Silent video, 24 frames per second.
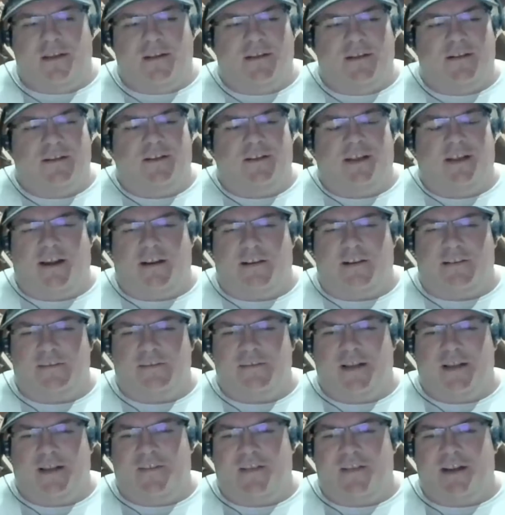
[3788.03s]
Yeah,
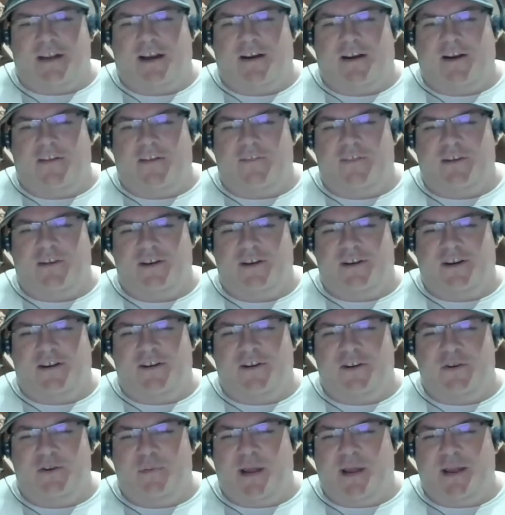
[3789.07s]
and then I'll have a, a new
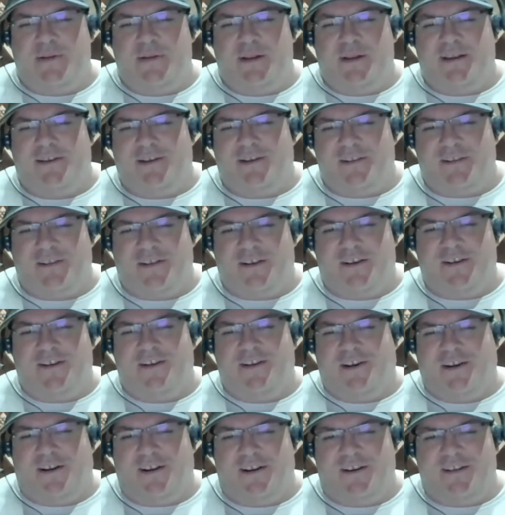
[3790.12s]
baby. On,
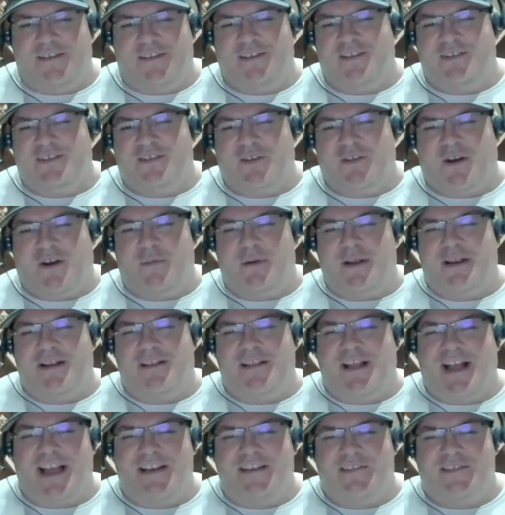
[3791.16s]
so I'll be
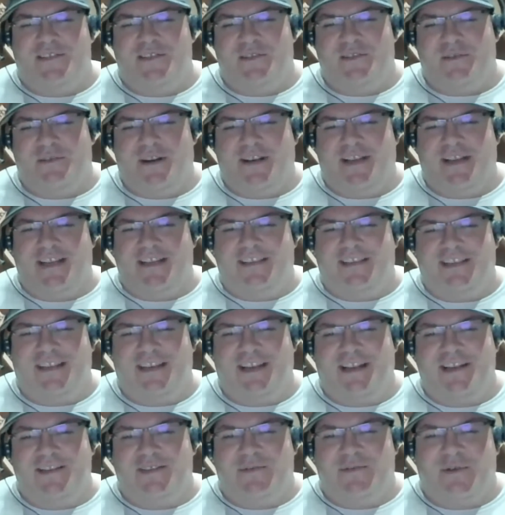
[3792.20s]
glad to uh, get 10 days
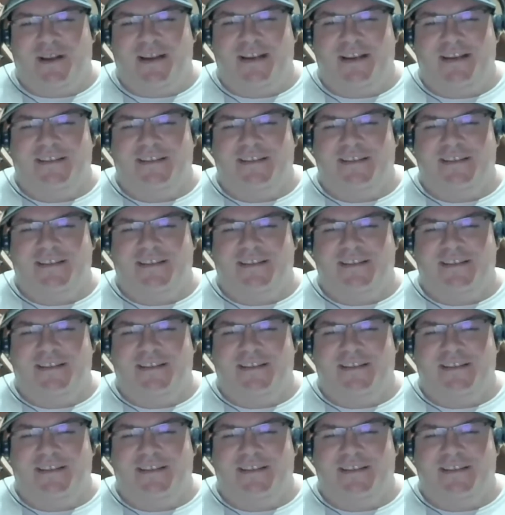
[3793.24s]
away.